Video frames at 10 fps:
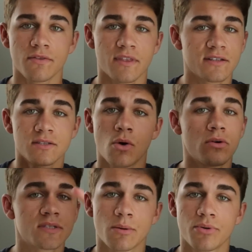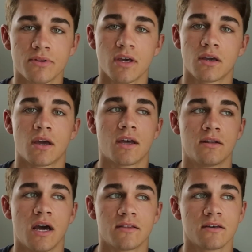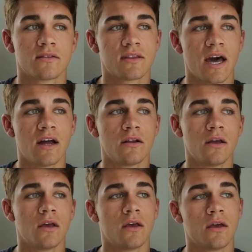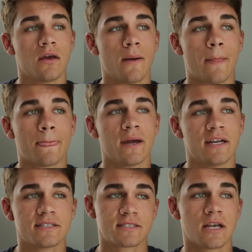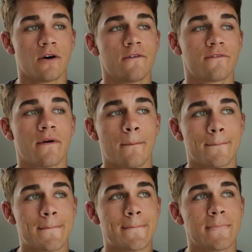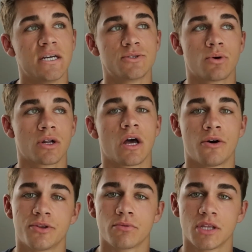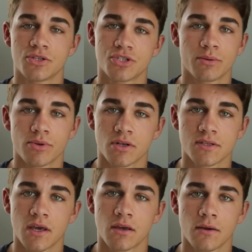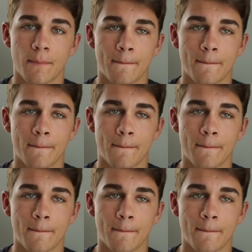that's a whole separate thing. And I think that in itself is what a healthy relationship looks like.